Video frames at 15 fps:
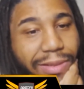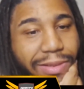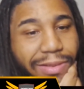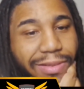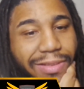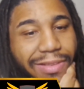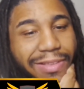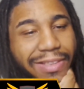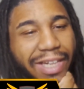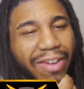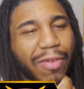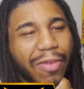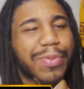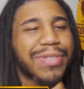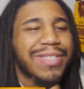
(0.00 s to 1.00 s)
Another
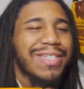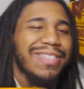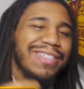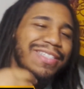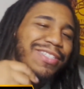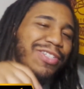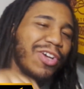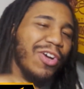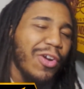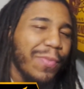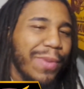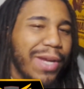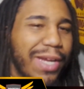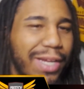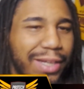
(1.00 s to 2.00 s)
position talk,
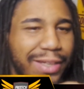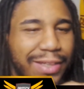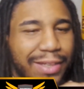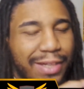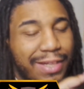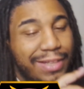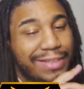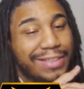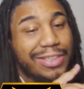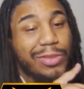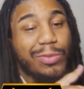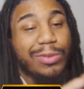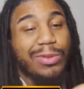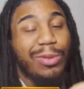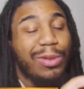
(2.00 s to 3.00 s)
man. This
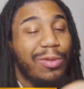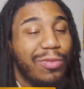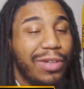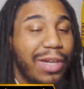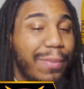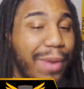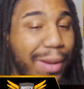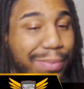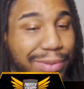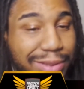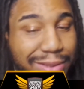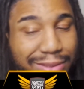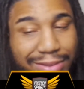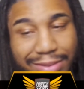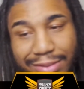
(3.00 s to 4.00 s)
one's on the running back
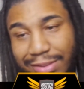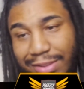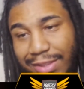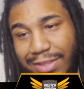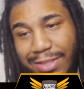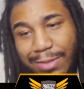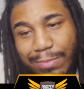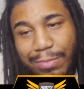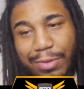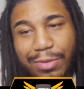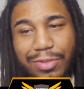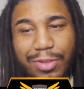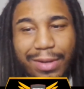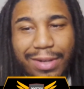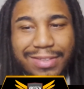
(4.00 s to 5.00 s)
position. We're going
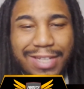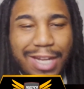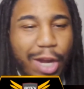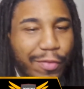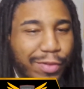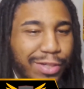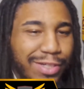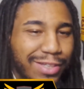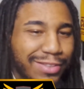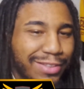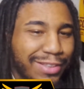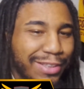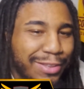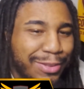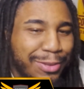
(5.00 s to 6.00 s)
to talk about Dalvin Cook
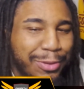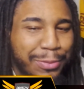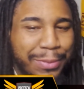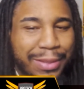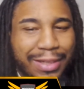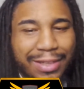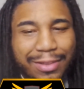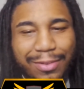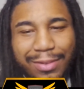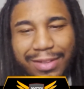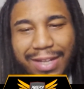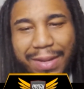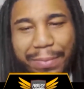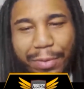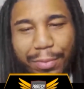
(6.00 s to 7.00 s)
today, too, man. I know a
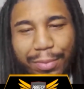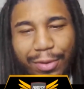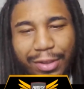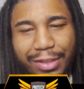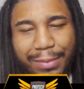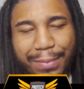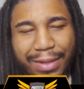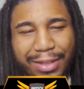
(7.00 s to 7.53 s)
lot of people brought up.